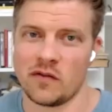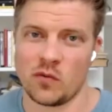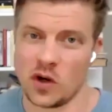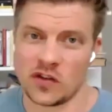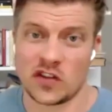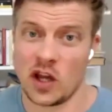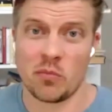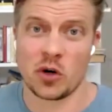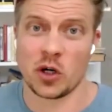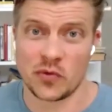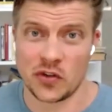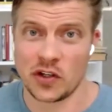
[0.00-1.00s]
what
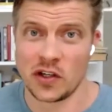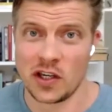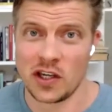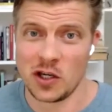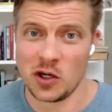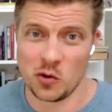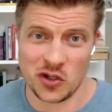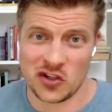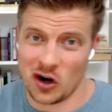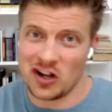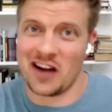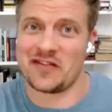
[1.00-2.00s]
suburbs. We
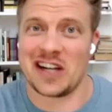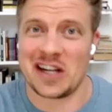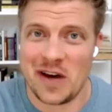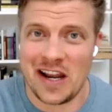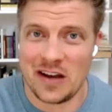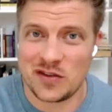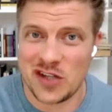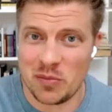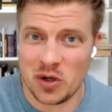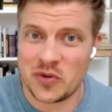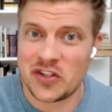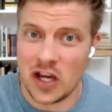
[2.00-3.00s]
started off talking about how
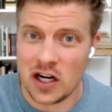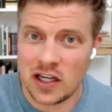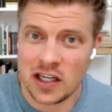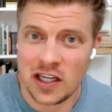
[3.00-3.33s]
suburbs suck